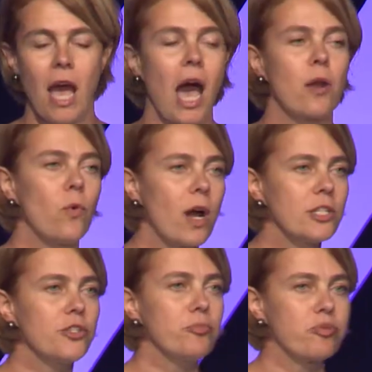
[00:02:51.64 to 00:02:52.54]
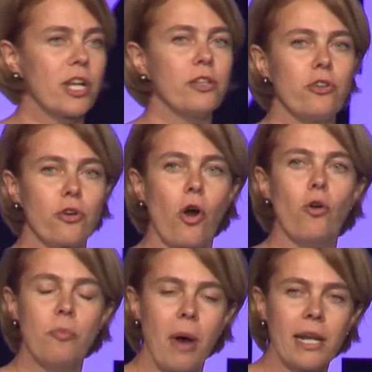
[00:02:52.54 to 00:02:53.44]
And once you print your
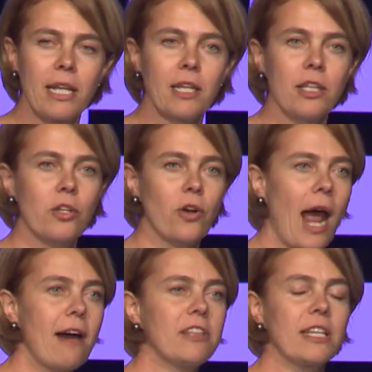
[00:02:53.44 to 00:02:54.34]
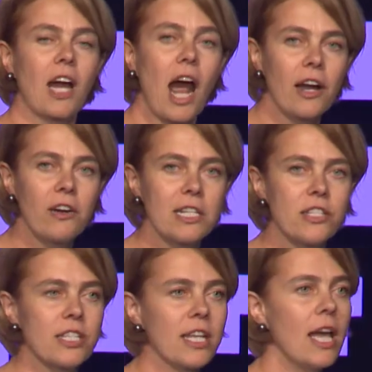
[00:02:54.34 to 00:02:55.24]
own money, you have the
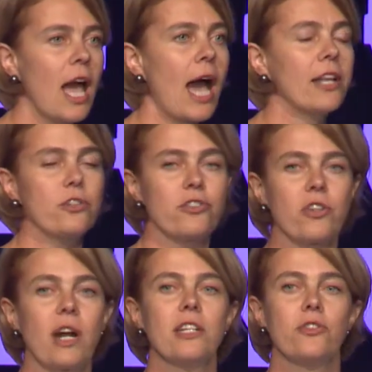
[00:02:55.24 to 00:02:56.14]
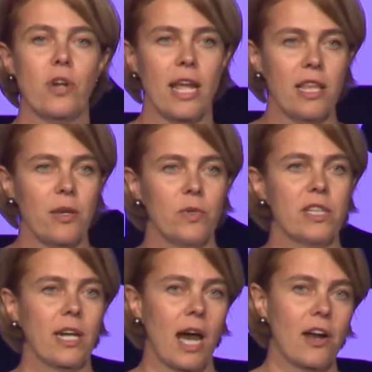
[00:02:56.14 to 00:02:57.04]
currency and you start trading
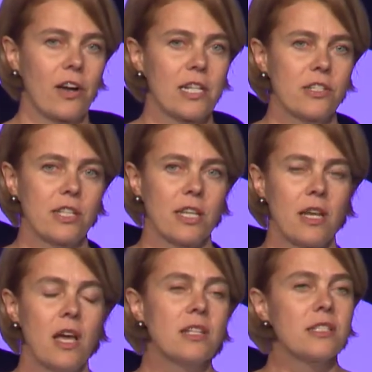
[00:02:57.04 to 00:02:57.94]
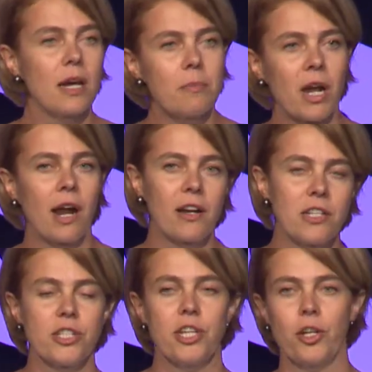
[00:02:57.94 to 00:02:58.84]
with the currency. Some
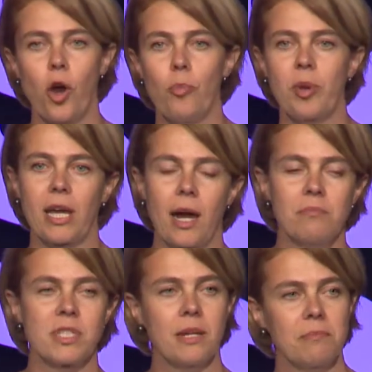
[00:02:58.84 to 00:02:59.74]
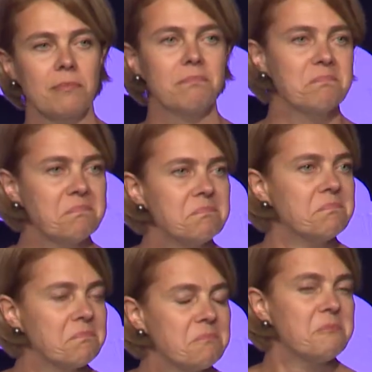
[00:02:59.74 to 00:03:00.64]
currency, become some
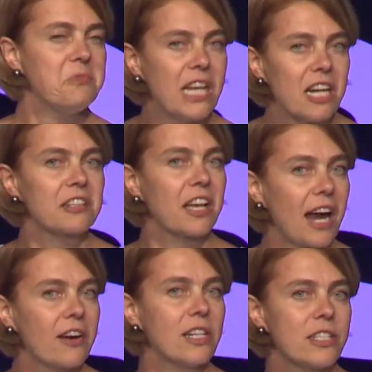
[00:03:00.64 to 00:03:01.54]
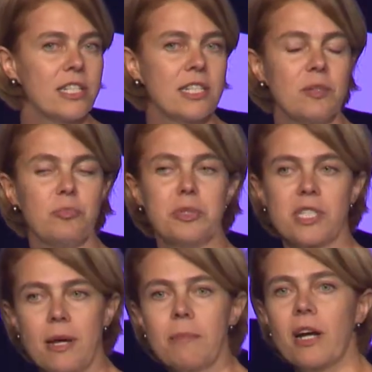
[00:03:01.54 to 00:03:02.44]
weird currencies, but
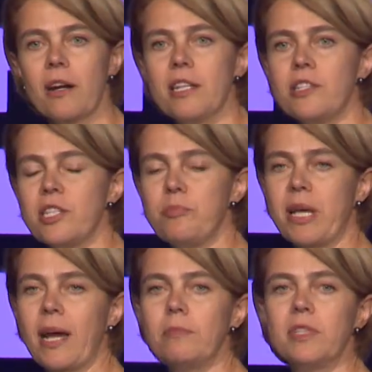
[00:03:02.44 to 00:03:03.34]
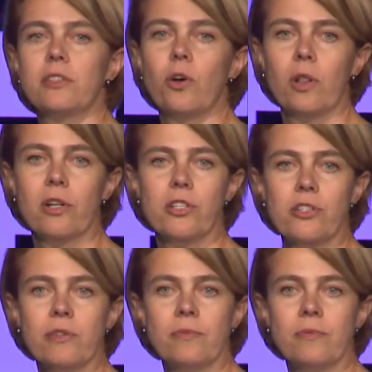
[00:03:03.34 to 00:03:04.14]
some currencies become the dollars.